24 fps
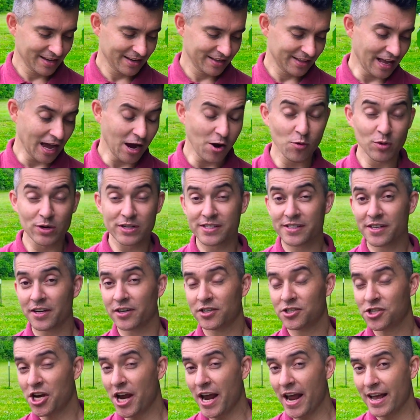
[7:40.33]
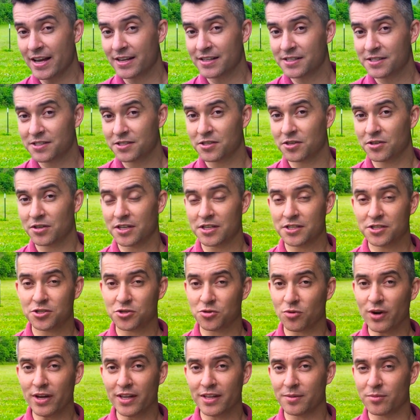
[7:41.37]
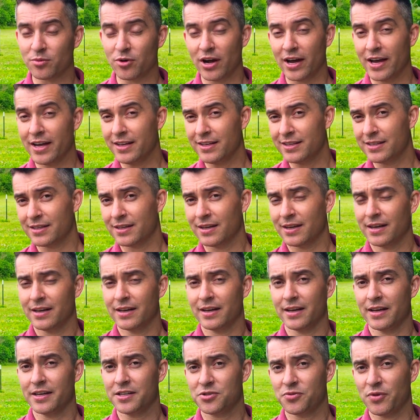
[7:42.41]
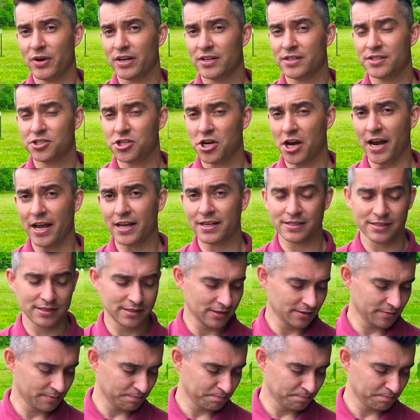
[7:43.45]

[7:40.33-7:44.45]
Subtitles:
Now was their chance to destroy them, right? Israel's chance.